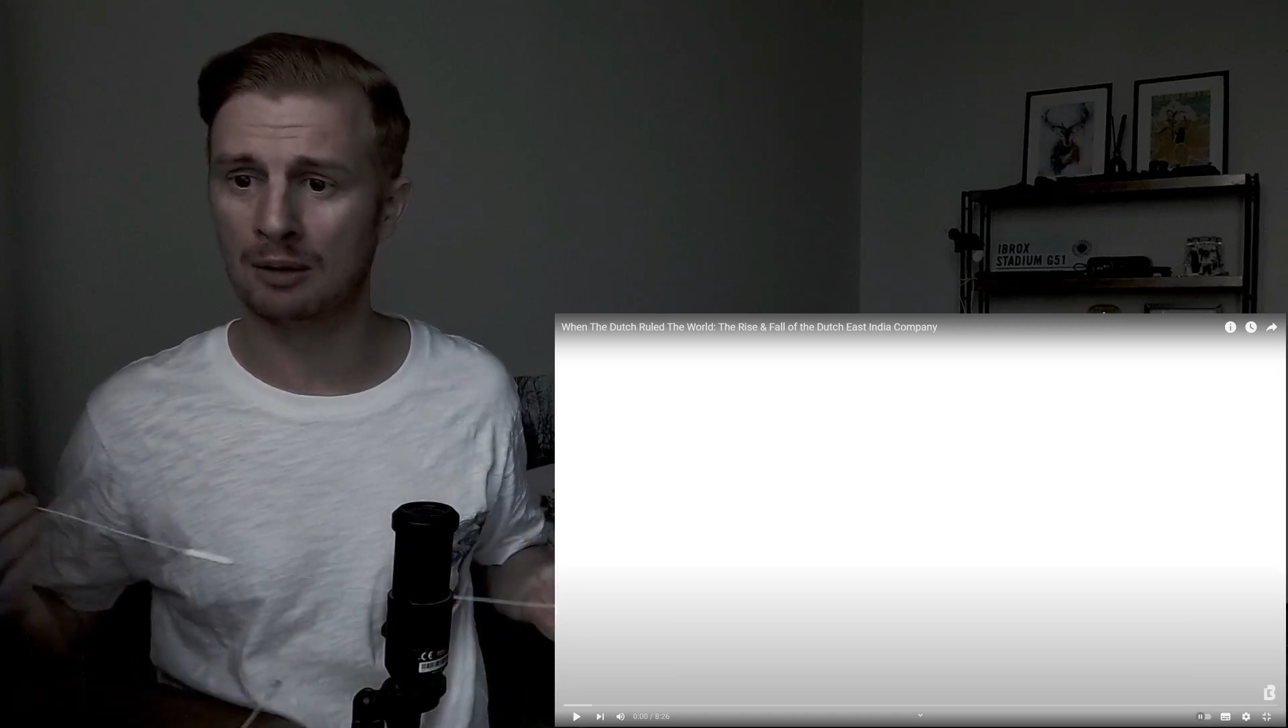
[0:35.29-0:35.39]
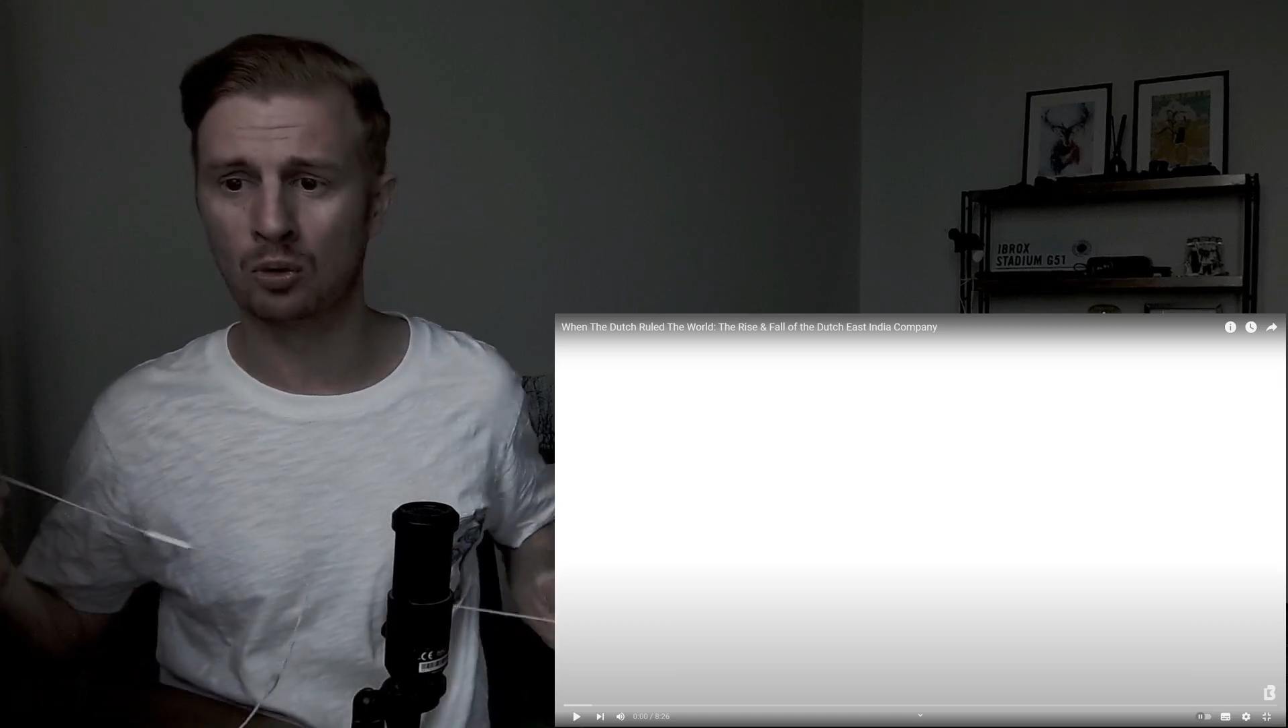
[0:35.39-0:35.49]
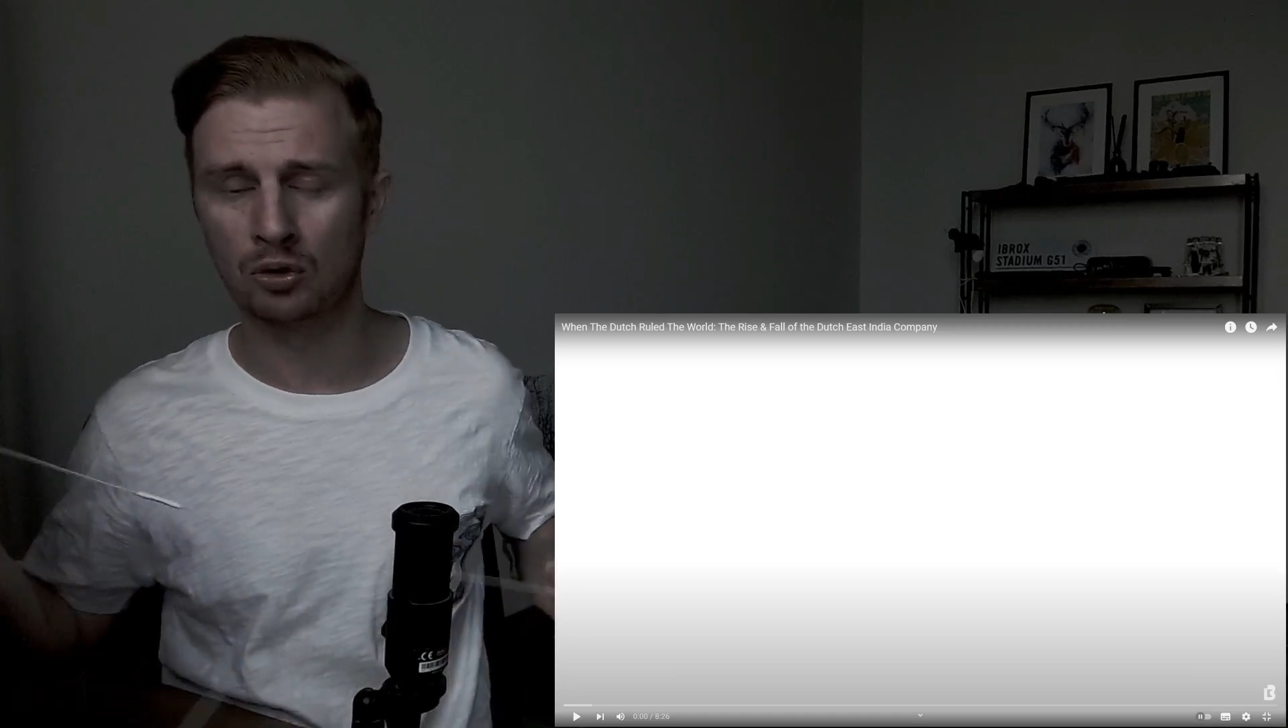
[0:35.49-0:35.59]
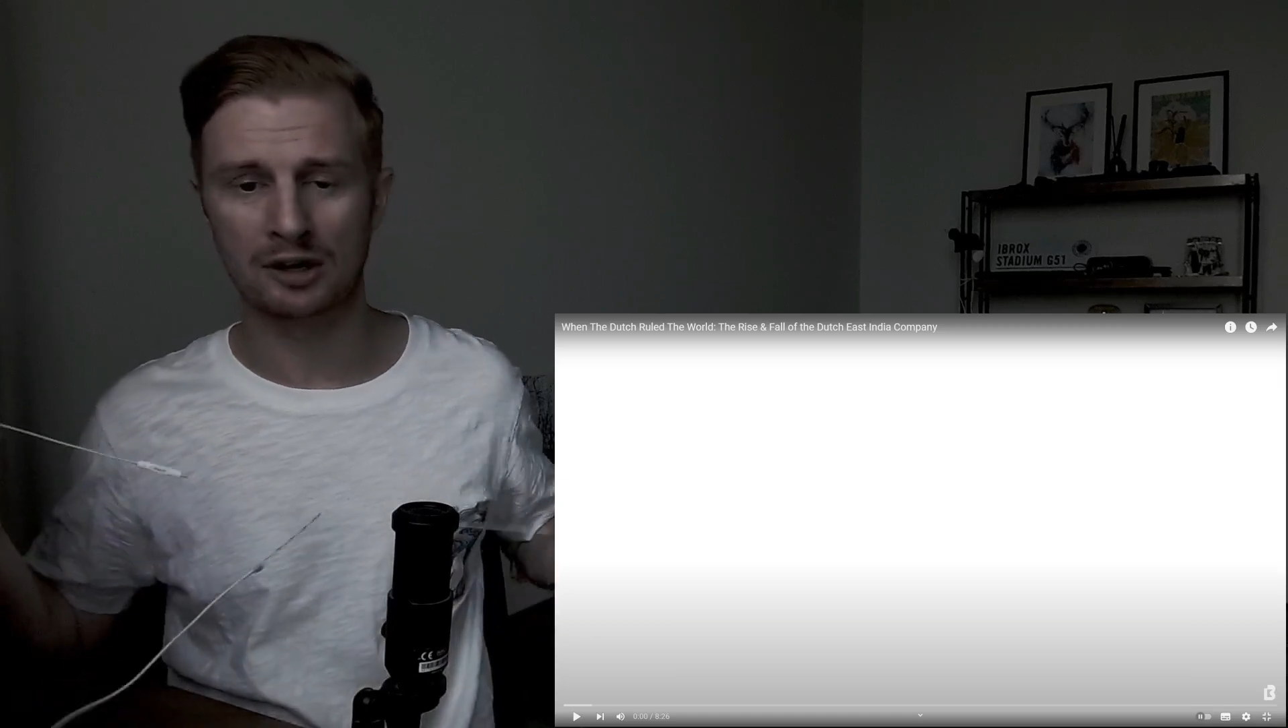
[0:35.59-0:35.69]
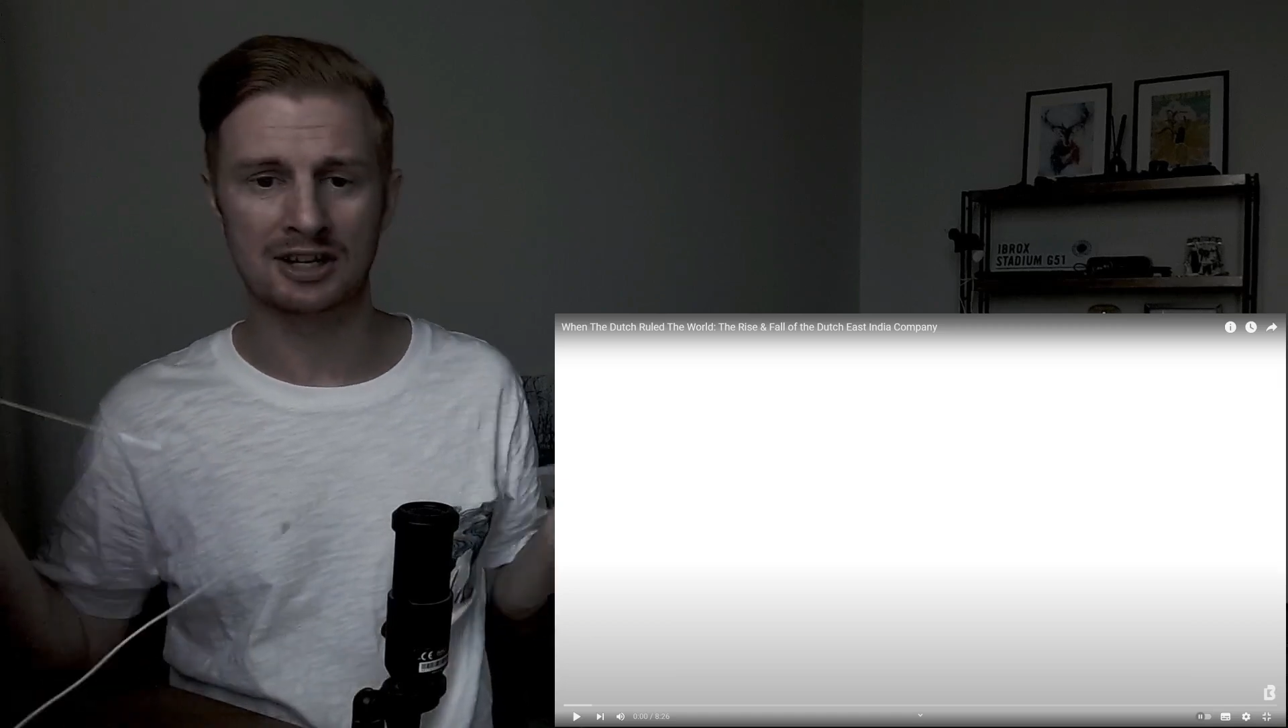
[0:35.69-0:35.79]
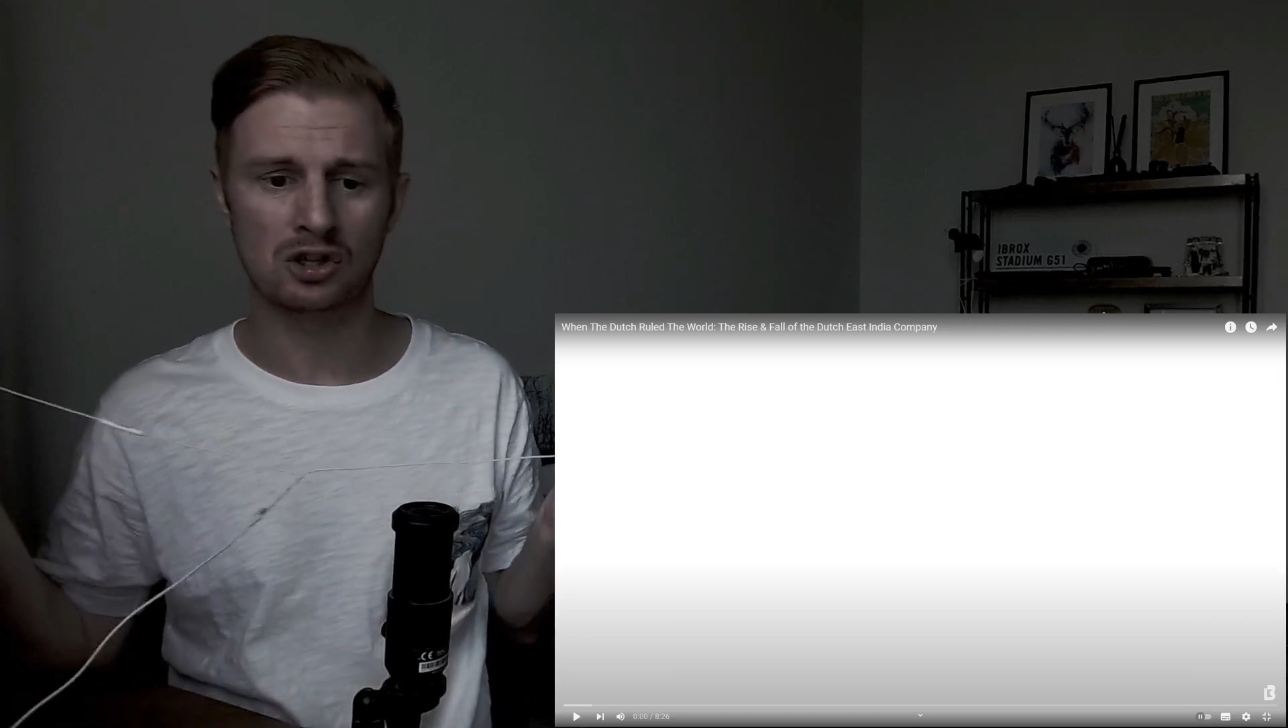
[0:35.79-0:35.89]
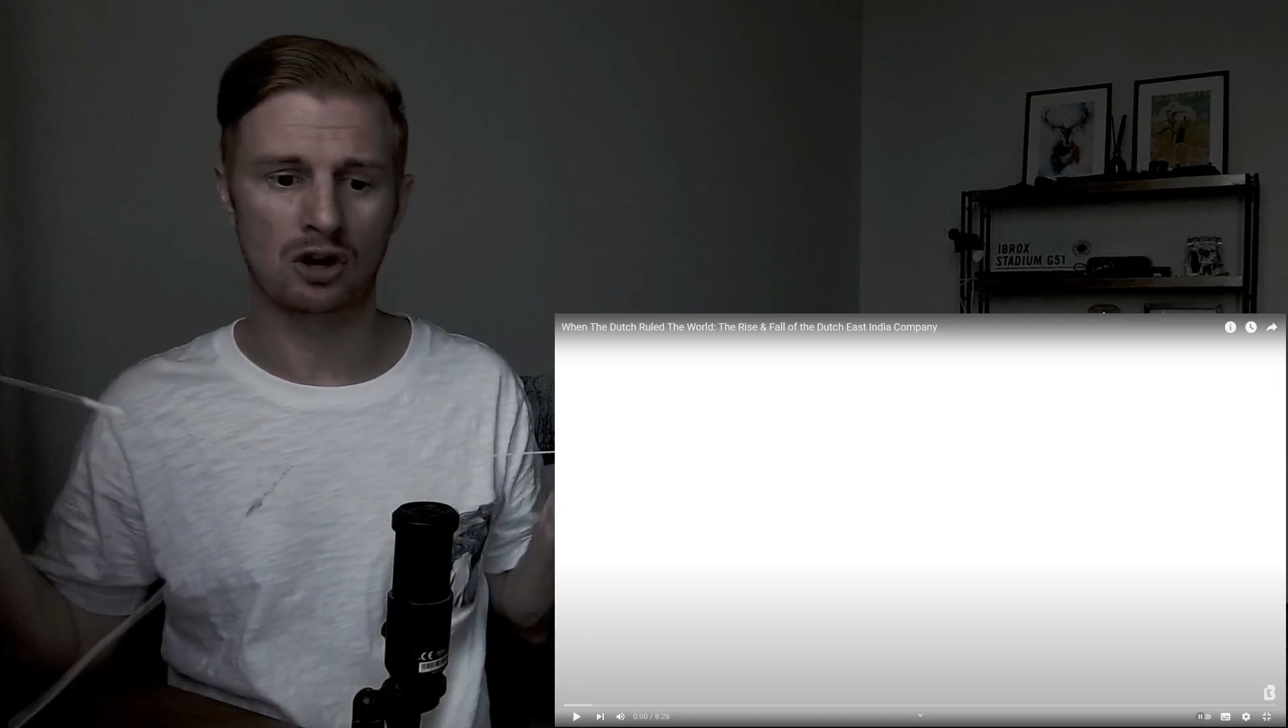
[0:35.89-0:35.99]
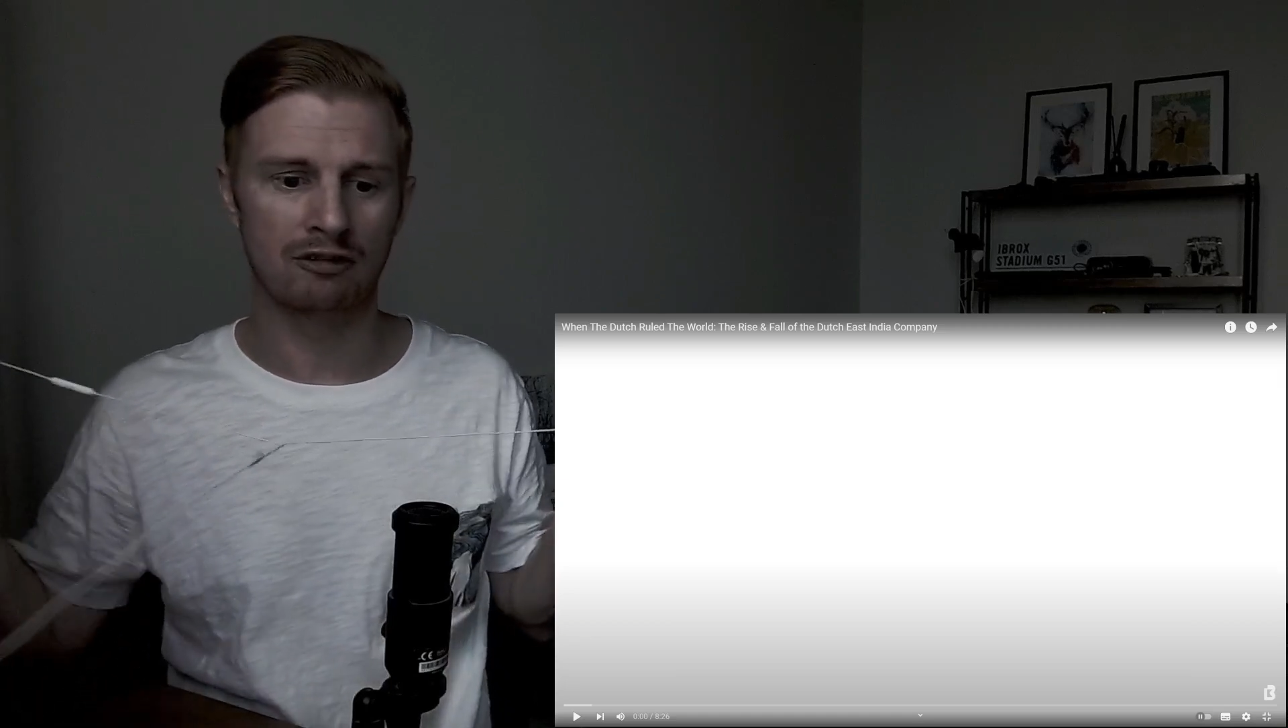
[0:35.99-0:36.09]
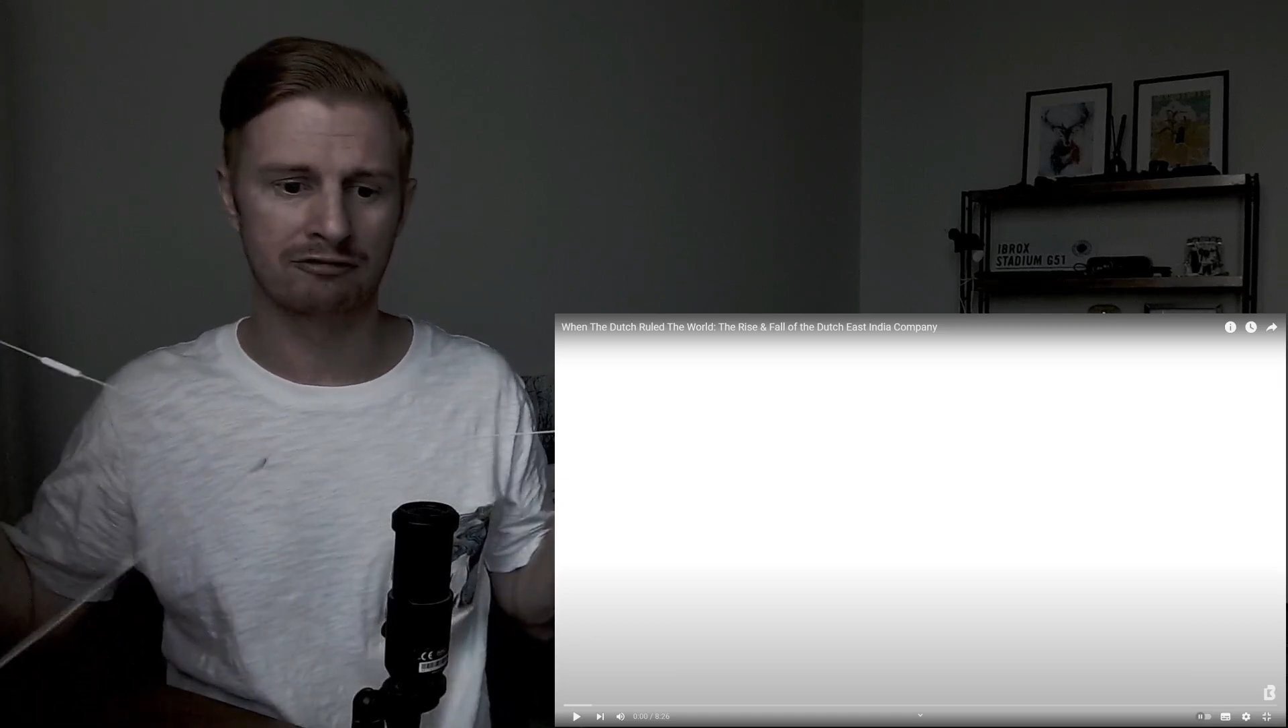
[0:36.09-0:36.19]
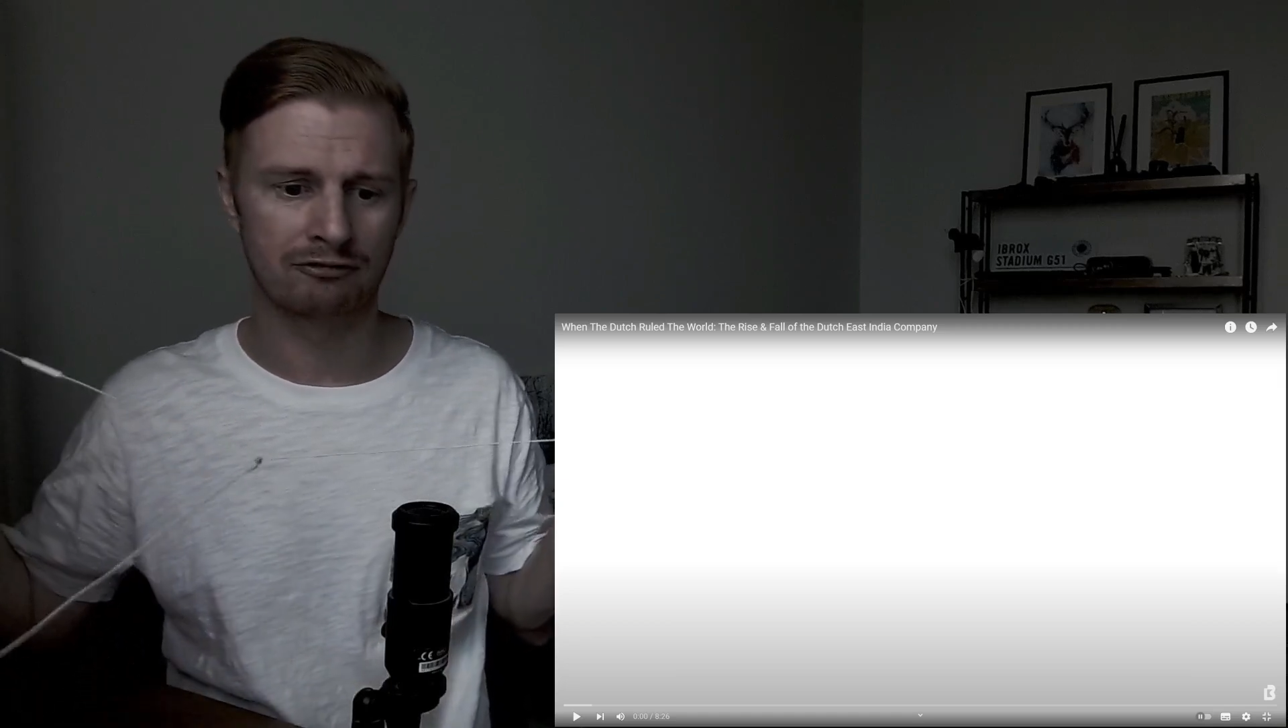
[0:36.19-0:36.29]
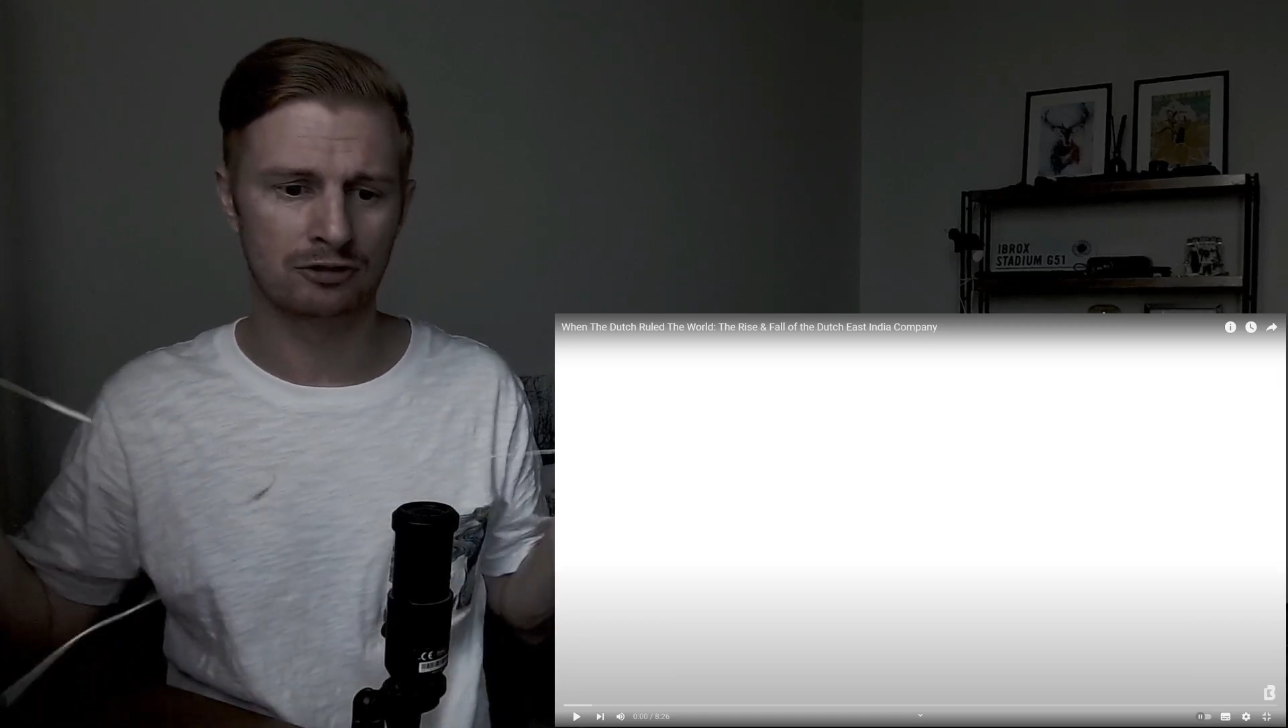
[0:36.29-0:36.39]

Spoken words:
more in a sort of